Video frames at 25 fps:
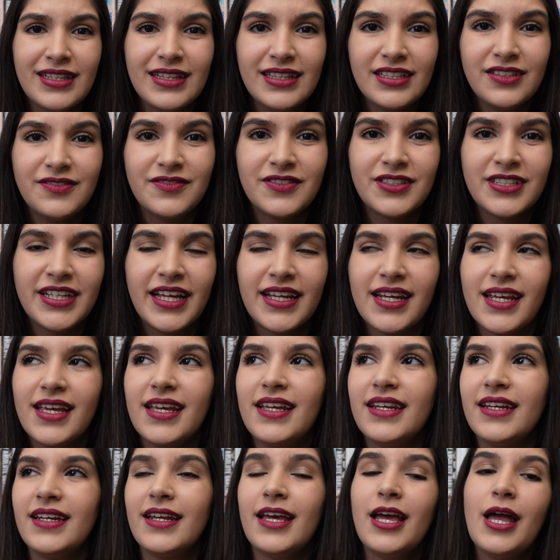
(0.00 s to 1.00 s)
deliver that
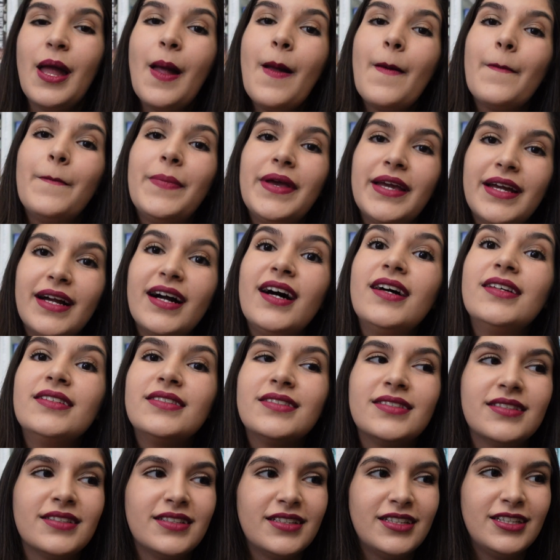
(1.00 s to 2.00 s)
in
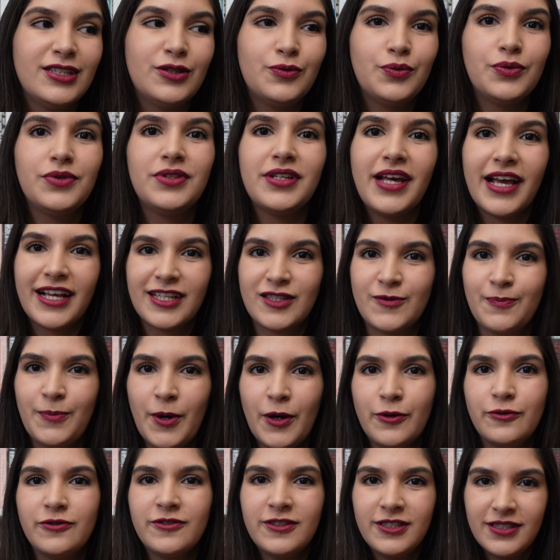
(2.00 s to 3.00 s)
because it would
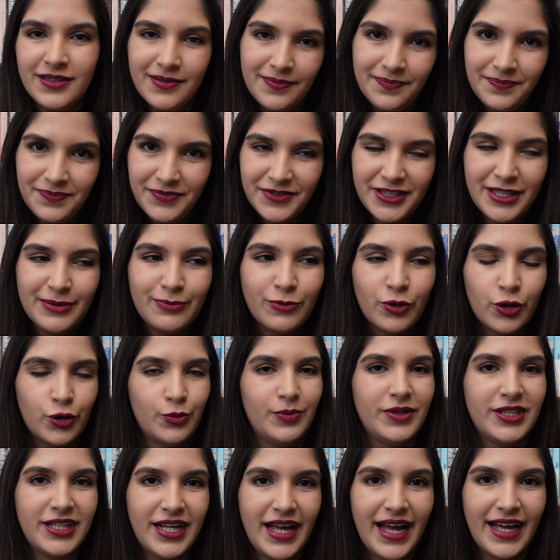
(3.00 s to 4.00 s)
expose the
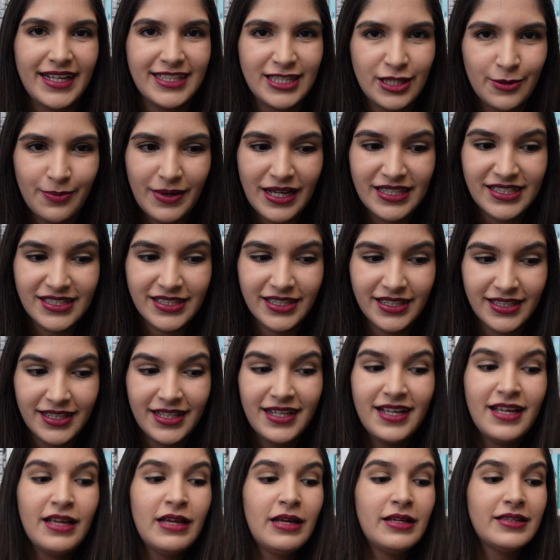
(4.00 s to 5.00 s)
Mormon guy, Sebastian.
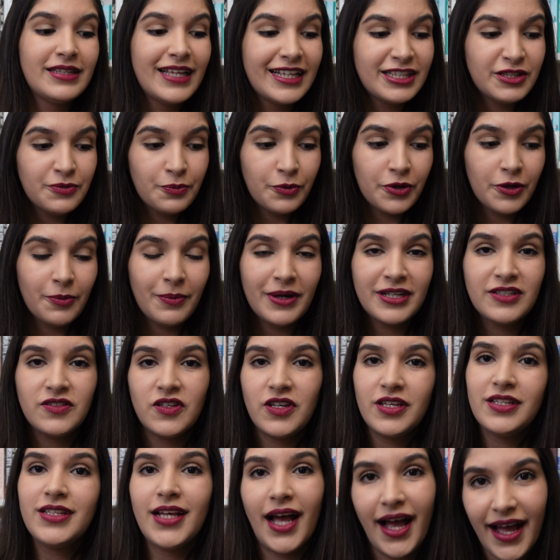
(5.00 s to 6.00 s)
That's pretty much
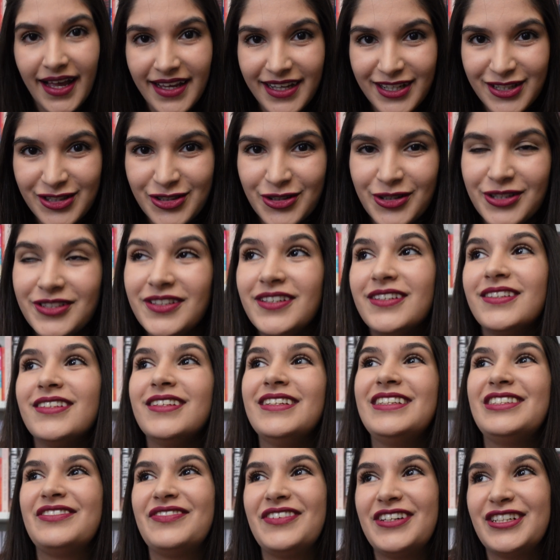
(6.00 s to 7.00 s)
it. I enjoyed it.
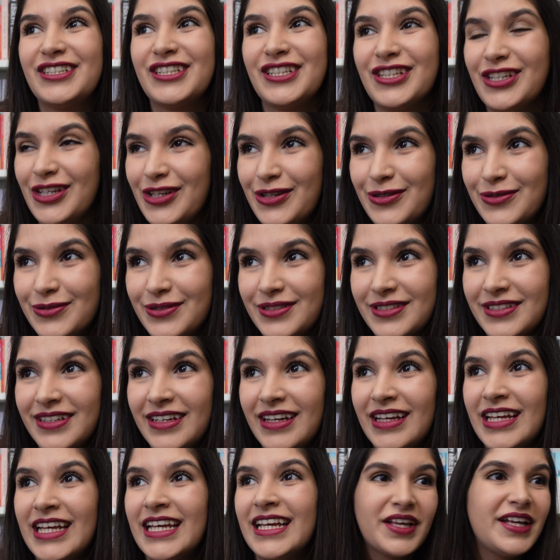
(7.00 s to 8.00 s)
It's very cute.
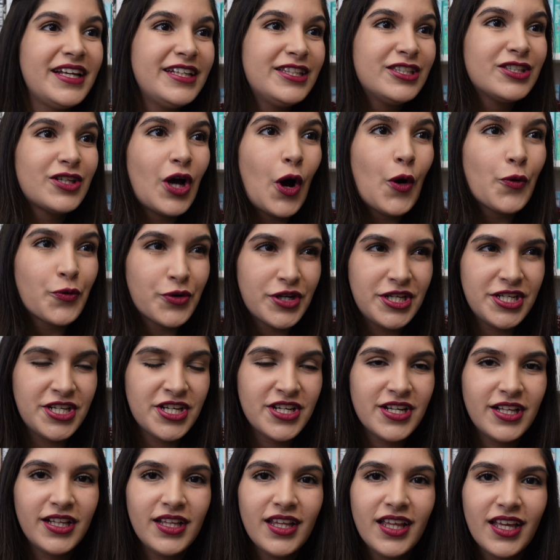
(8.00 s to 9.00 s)
It's
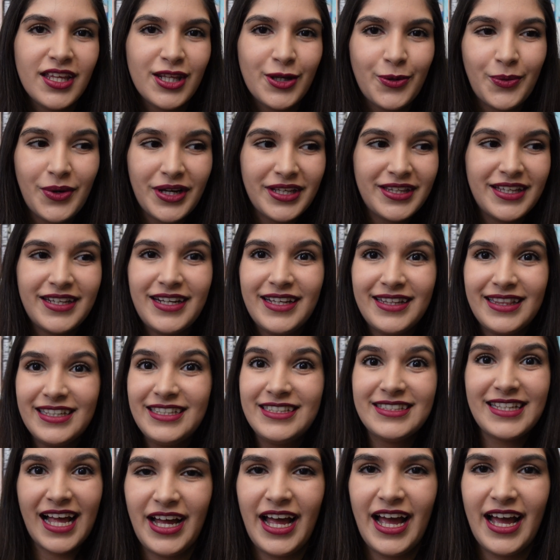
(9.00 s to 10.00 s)
original in the way that at
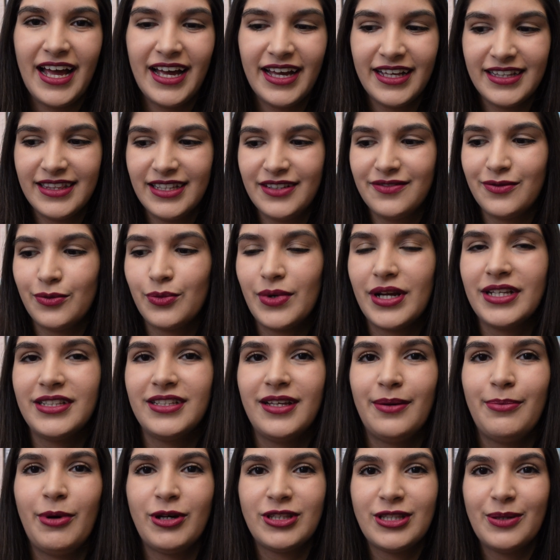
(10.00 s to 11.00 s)
least I had never read
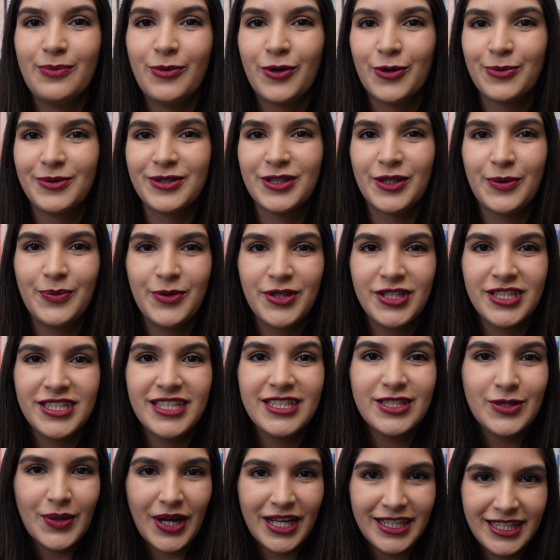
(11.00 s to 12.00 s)
about the Mormon community,
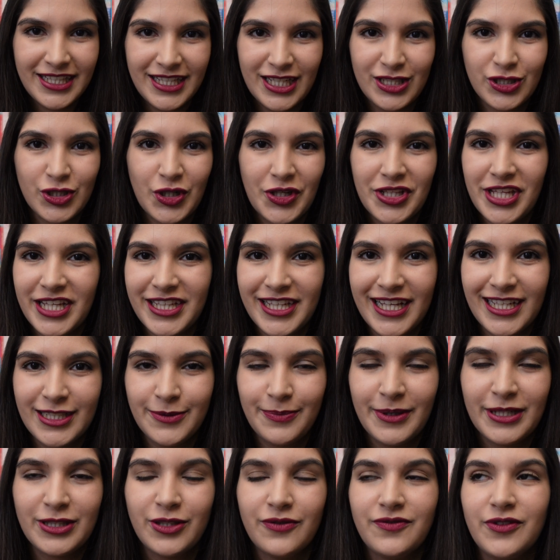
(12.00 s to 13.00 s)
so I did enjoy that
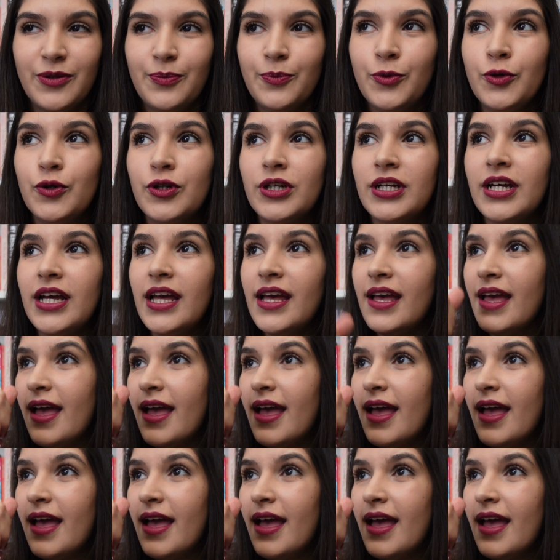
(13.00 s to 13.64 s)
aspect of the book.